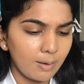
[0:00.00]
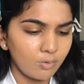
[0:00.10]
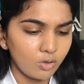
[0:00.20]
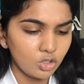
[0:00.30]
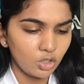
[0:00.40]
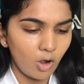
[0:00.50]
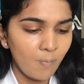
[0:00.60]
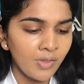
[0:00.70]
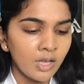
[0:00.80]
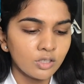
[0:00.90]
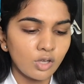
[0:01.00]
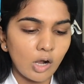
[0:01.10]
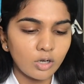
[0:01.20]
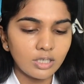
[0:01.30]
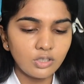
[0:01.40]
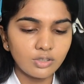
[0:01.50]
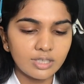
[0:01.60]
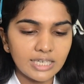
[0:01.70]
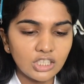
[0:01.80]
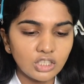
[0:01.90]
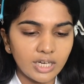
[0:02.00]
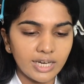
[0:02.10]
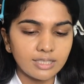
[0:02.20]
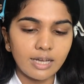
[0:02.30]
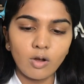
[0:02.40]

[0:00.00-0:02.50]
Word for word: I'm not sure. So I ordered three shades.